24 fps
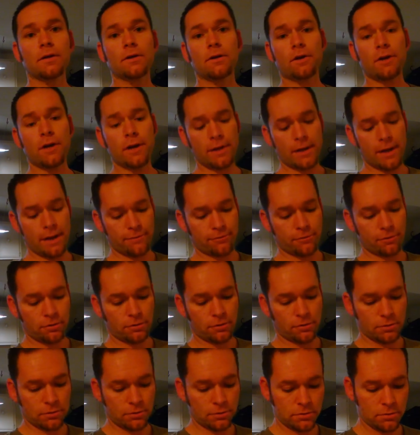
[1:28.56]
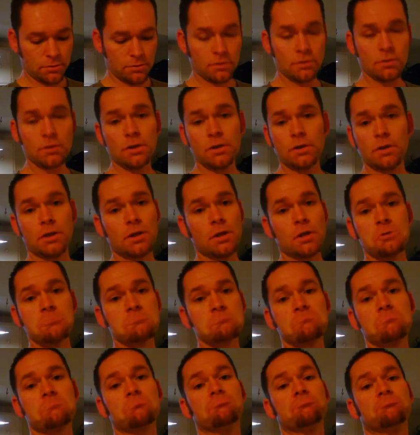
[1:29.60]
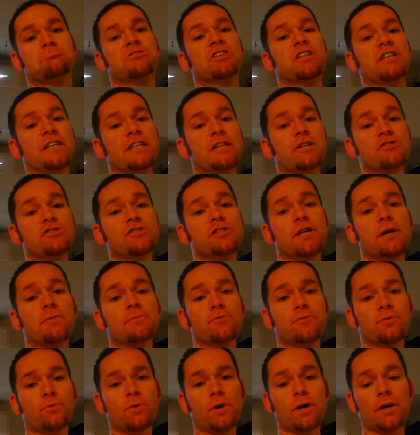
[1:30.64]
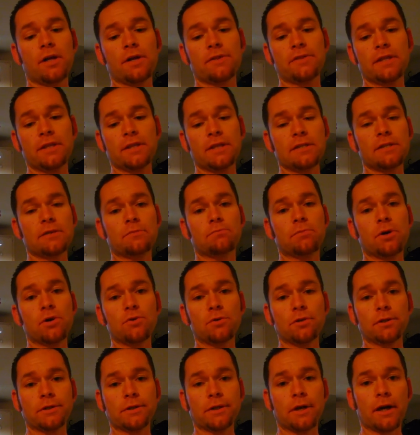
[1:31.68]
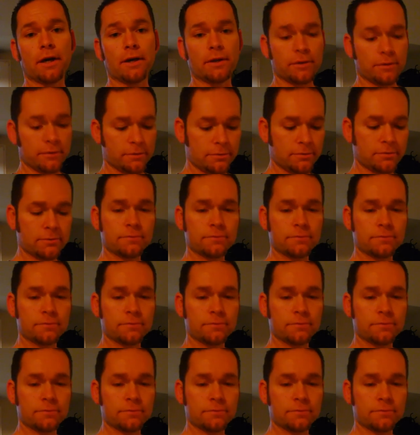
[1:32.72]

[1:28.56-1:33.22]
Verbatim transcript: all right, after sitting here stumped for a while, I think that's a bowline knot.